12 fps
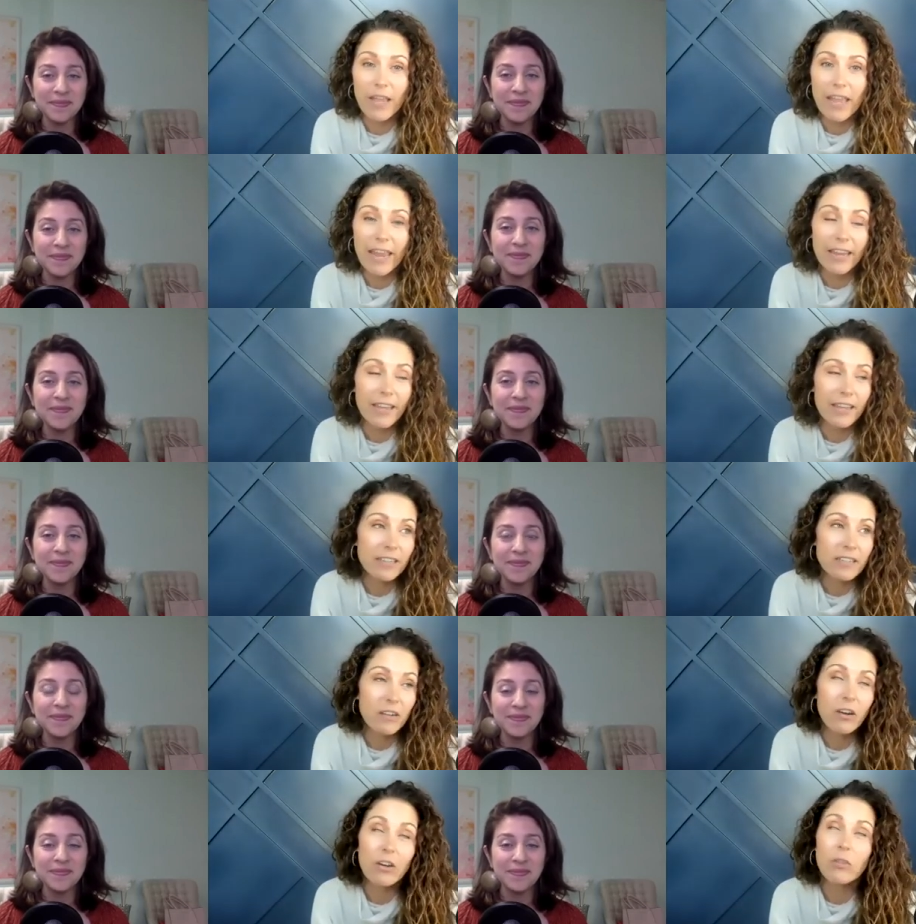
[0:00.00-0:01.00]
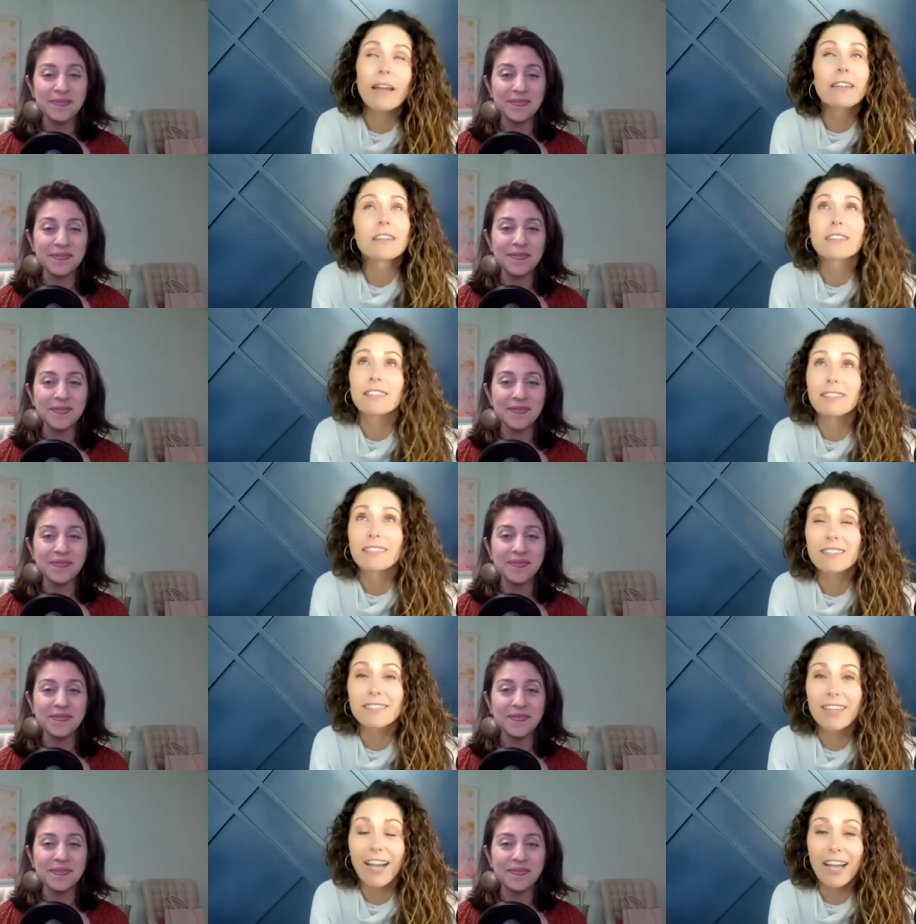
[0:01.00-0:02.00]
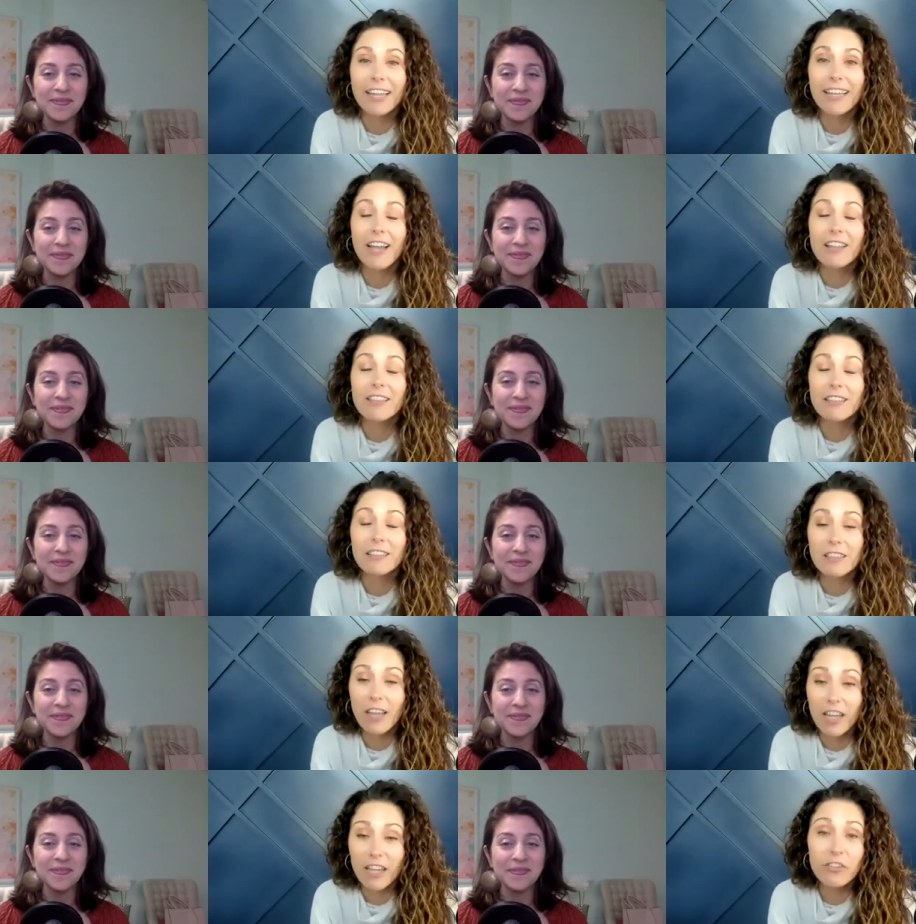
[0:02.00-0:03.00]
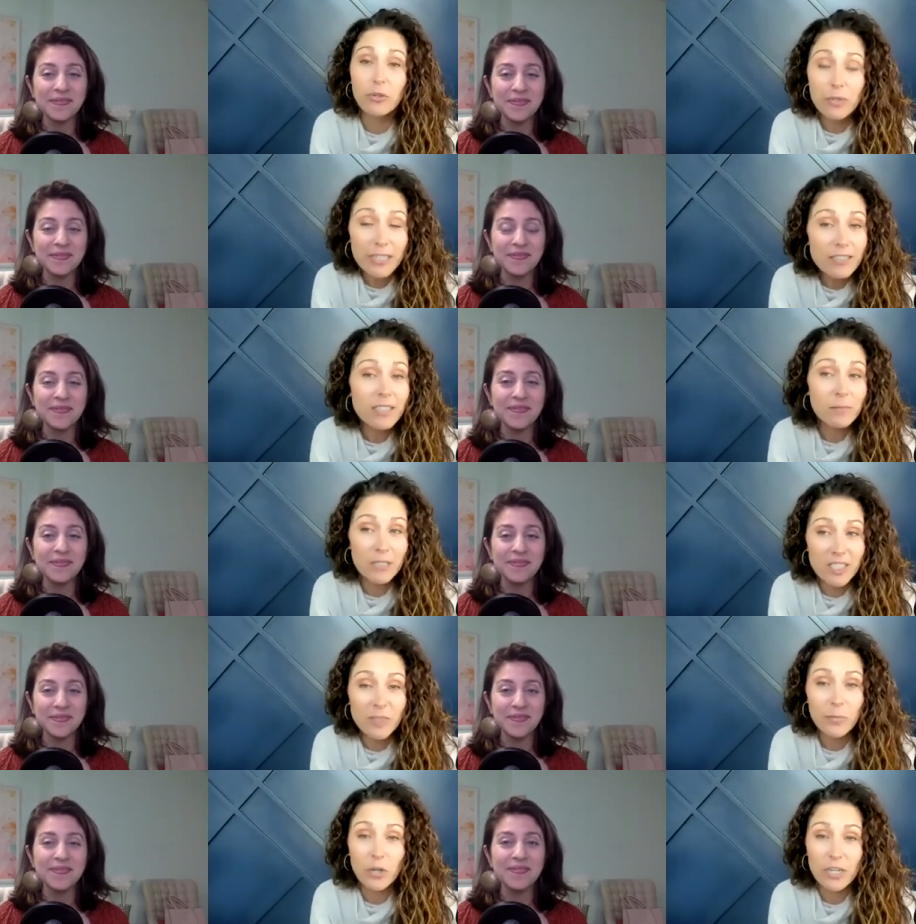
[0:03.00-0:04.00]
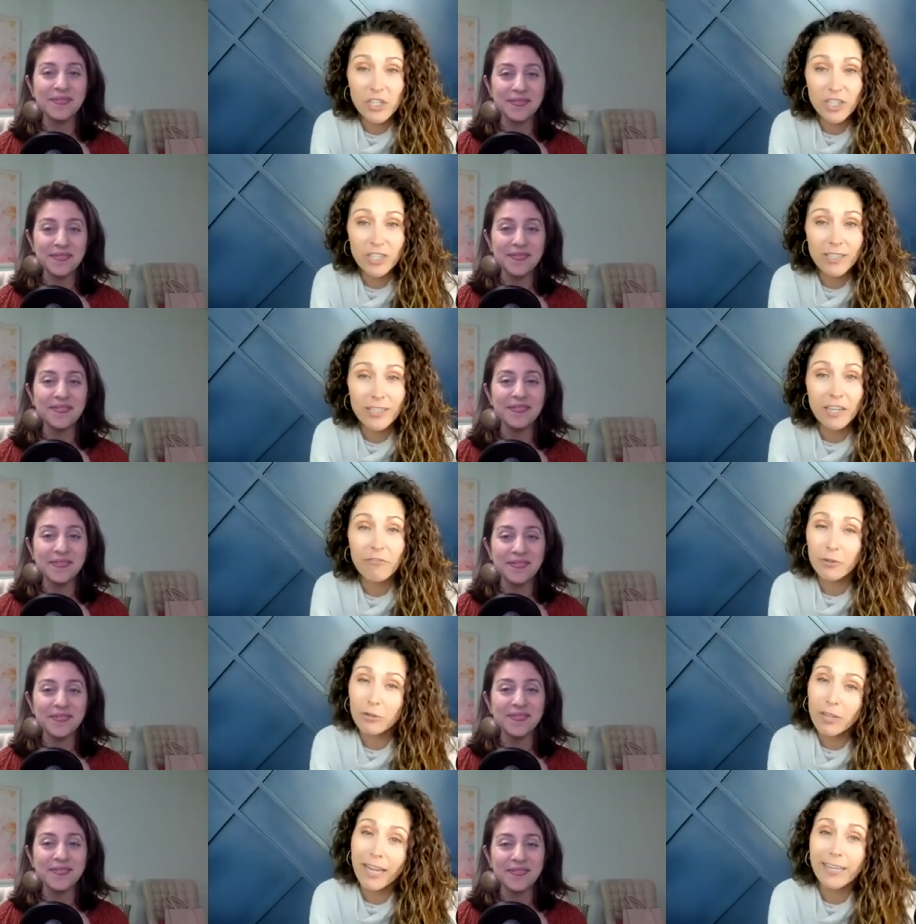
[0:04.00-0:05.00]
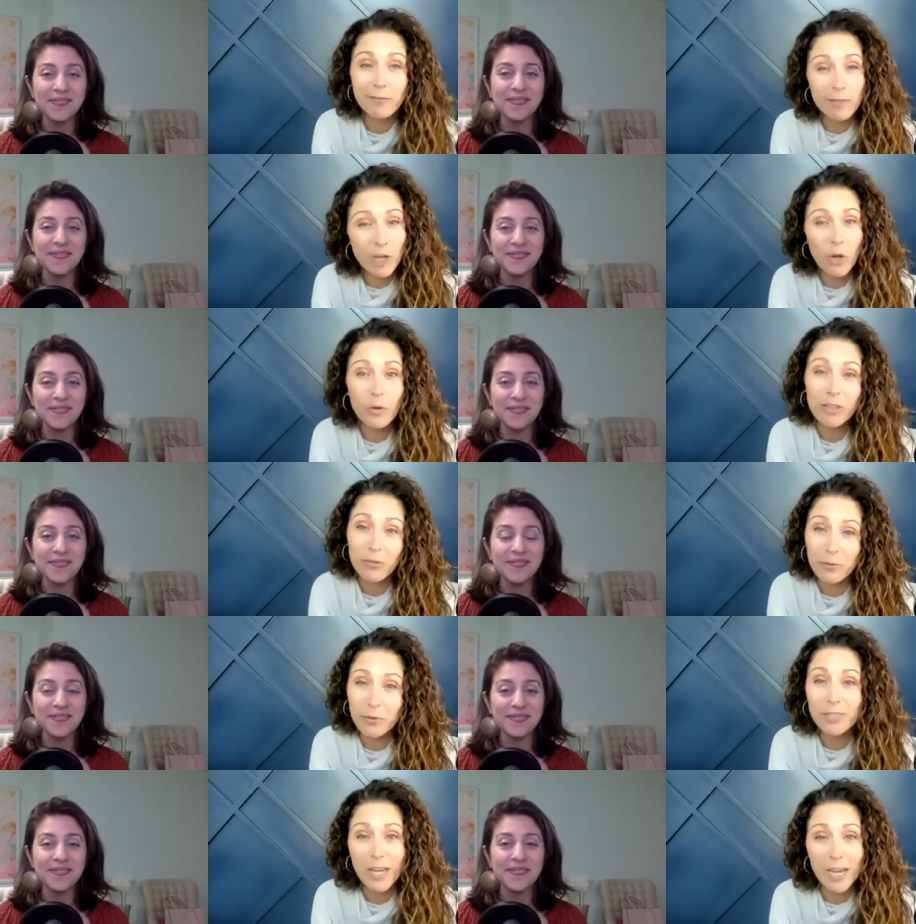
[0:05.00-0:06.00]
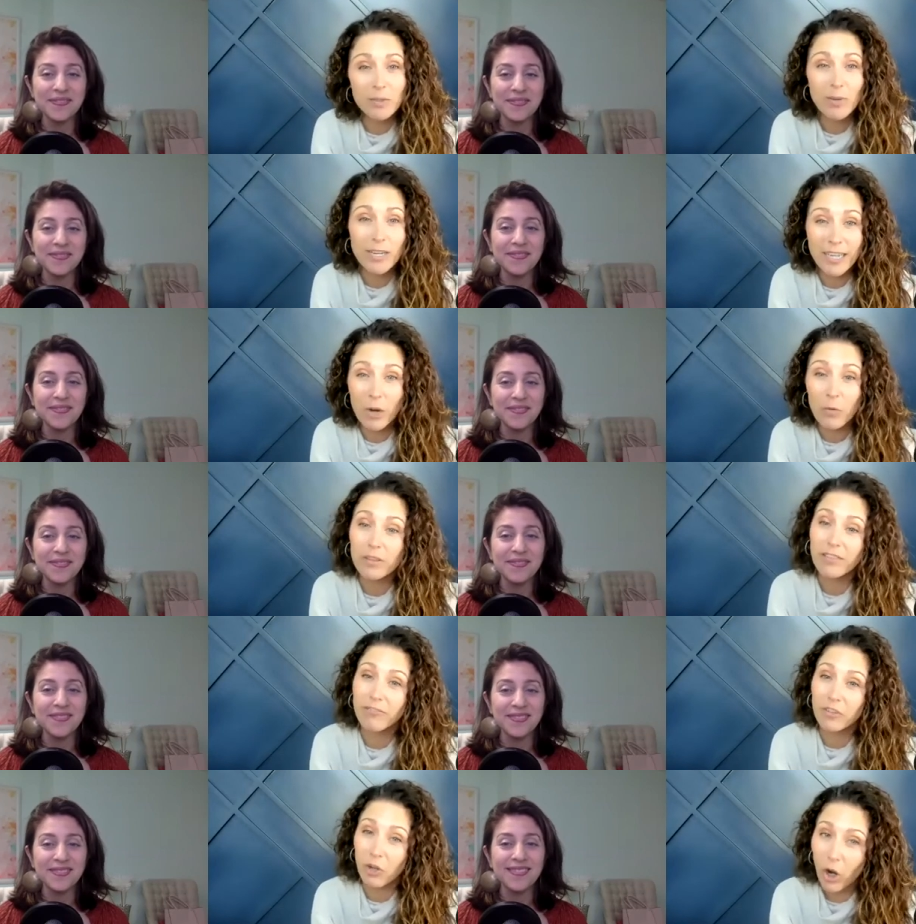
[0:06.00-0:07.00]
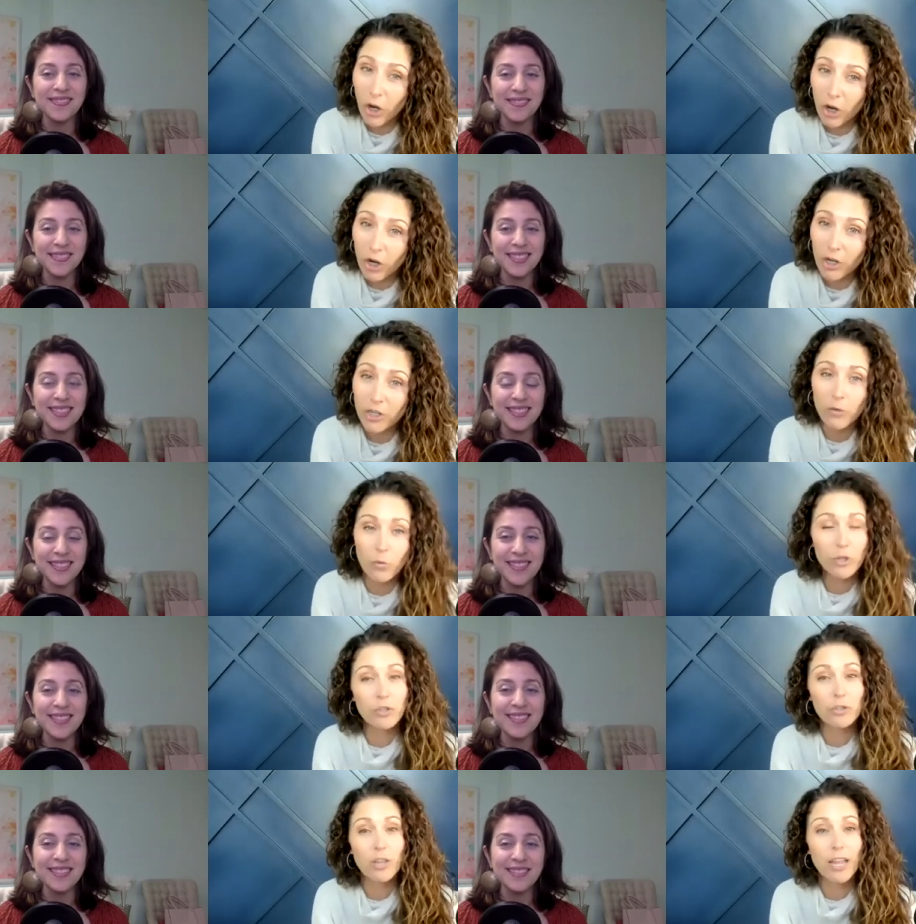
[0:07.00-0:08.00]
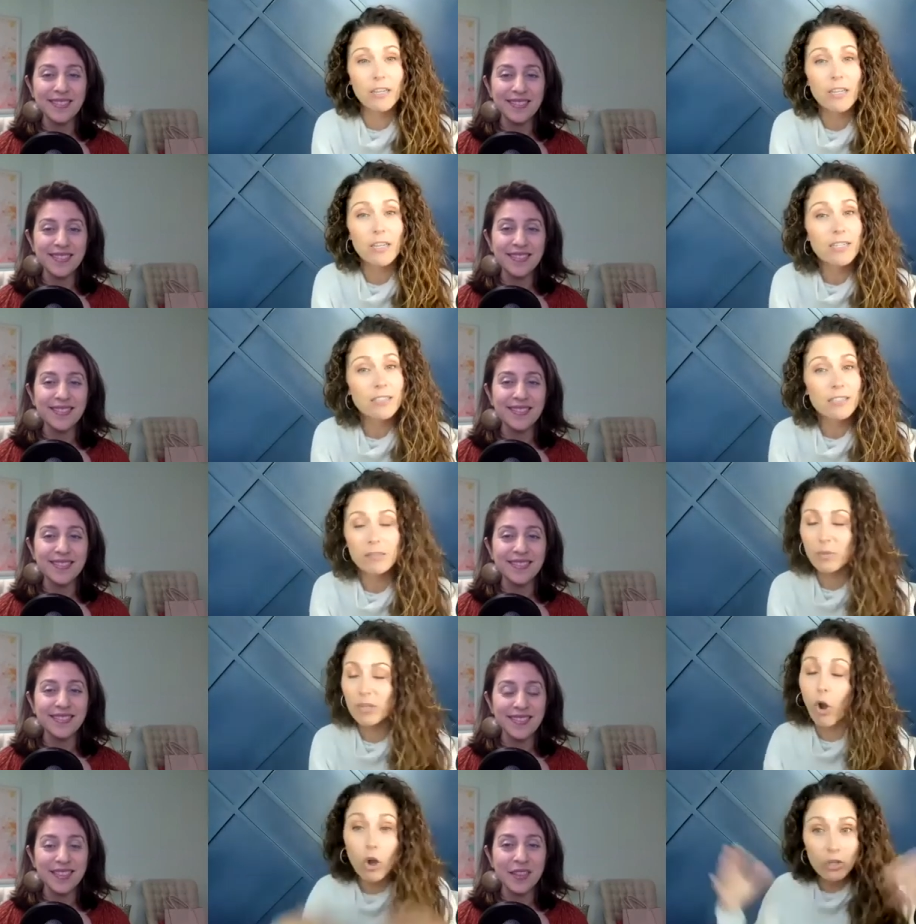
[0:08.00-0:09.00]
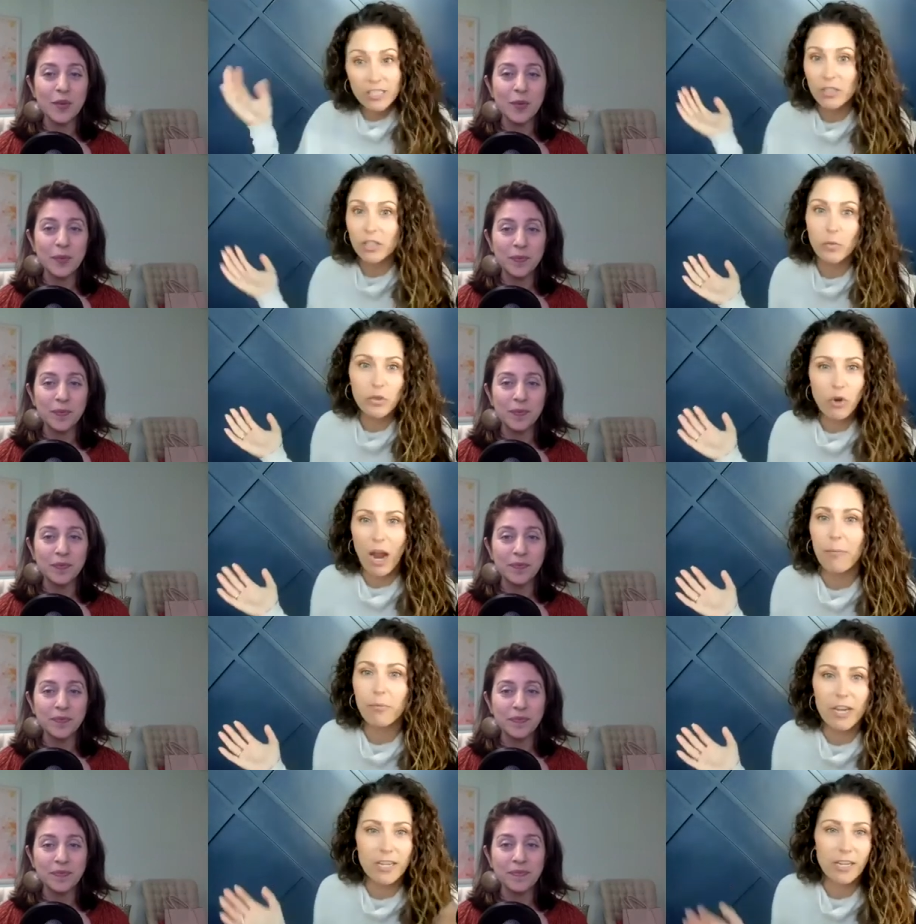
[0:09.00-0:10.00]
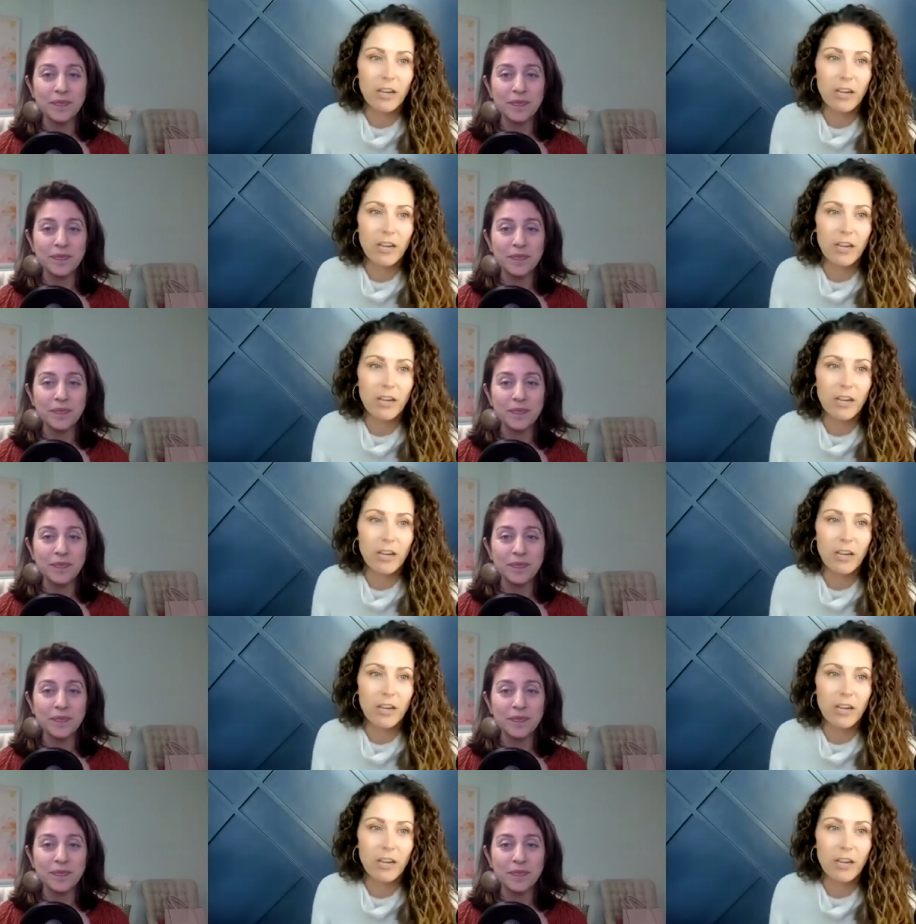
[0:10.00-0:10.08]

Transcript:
Speaker 1: and oh my goodness, I love, if you need some inspiration, if you're like going through times right now where they feel hard, or you're like, we're all dealing with crap right now,